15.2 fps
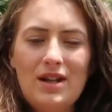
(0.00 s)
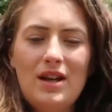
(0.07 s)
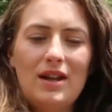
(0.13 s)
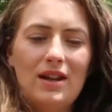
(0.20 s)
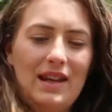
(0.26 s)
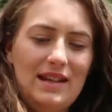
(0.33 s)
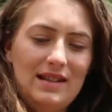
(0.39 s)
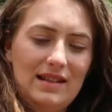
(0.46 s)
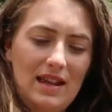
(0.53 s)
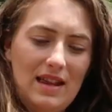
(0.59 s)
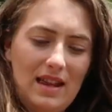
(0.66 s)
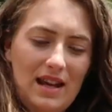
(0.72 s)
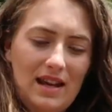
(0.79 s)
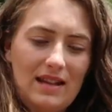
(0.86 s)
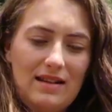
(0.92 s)
This I
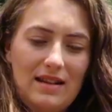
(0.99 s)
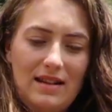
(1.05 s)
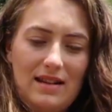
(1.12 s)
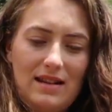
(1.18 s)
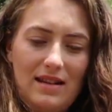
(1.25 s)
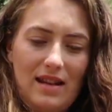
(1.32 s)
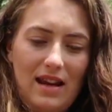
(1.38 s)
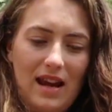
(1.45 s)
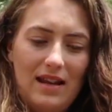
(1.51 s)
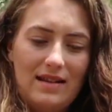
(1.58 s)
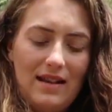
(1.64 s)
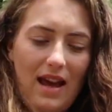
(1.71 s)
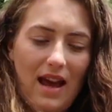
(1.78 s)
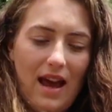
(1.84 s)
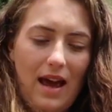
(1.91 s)
think is
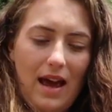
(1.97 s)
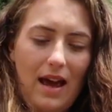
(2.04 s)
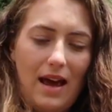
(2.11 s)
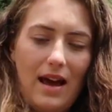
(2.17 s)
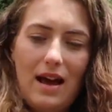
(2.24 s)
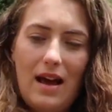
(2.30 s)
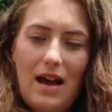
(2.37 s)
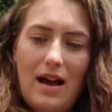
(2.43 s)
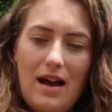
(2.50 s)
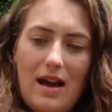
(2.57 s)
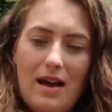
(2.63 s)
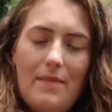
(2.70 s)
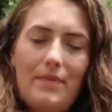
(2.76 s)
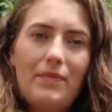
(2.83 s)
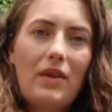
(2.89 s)
a
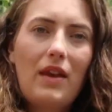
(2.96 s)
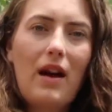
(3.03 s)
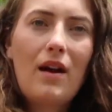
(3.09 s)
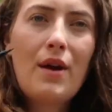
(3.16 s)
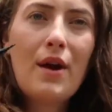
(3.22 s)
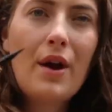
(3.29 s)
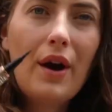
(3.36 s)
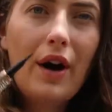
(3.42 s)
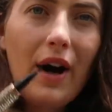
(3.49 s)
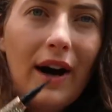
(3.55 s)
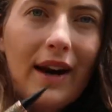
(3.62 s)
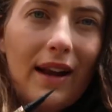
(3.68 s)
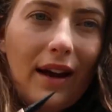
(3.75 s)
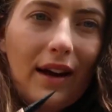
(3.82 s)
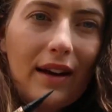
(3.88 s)

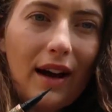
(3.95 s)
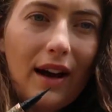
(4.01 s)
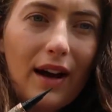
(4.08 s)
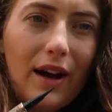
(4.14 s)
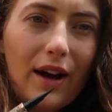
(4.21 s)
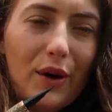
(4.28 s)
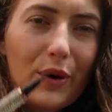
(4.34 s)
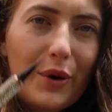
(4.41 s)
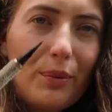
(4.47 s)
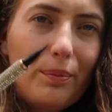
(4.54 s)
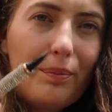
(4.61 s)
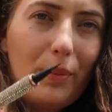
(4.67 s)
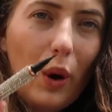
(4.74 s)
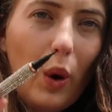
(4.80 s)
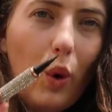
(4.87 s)
eyeliner,
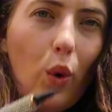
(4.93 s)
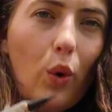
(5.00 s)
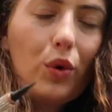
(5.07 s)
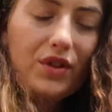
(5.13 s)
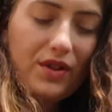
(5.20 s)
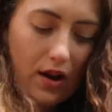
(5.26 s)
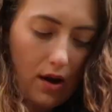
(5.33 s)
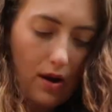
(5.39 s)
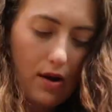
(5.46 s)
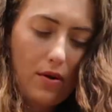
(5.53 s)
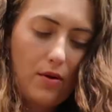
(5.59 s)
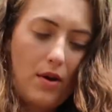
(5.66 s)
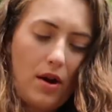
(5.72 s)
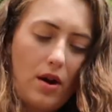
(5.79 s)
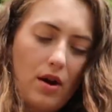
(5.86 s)
but
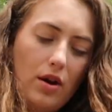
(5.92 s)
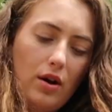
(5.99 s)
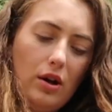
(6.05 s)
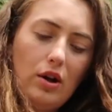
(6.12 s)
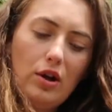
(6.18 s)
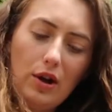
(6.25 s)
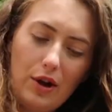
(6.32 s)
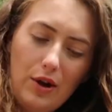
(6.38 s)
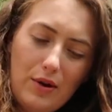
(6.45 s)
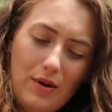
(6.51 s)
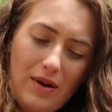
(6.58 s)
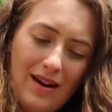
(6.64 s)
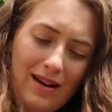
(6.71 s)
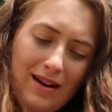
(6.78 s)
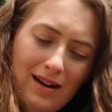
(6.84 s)
also glue.
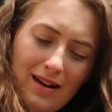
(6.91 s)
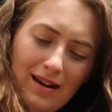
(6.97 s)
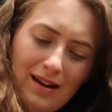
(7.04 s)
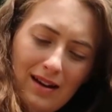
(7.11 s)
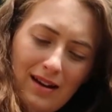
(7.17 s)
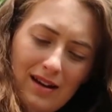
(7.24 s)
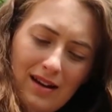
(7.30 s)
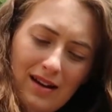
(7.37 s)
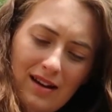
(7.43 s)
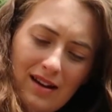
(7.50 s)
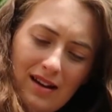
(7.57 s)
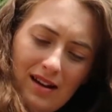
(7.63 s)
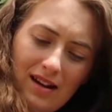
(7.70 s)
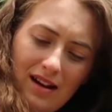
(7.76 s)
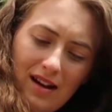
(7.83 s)

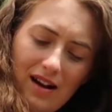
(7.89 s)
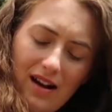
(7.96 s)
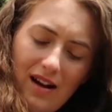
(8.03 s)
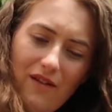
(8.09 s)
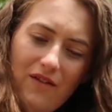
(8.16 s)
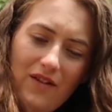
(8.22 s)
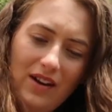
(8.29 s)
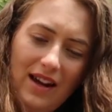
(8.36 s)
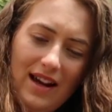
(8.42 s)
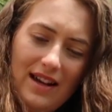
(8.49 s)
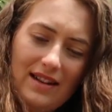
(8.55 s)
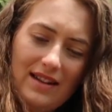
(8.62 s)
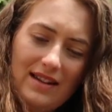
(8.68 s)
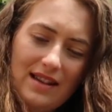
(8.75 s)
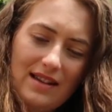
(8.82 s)
I feel
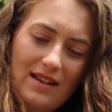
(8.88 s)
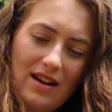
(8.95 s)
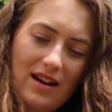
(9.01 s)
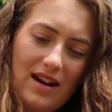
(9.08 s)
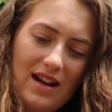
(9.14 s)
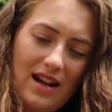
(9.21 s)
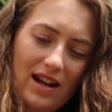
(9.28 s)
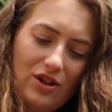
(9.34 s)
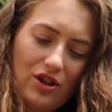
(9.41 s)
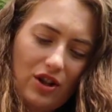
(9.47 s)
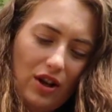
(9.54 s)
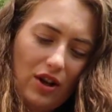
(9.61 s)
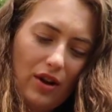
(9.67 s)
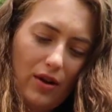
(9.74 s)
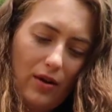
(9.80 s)
like this is an eyelash
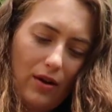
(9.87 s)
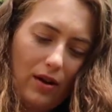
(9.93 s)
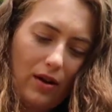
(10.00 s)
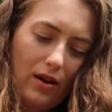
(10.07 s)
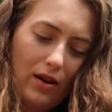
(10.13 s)
glue.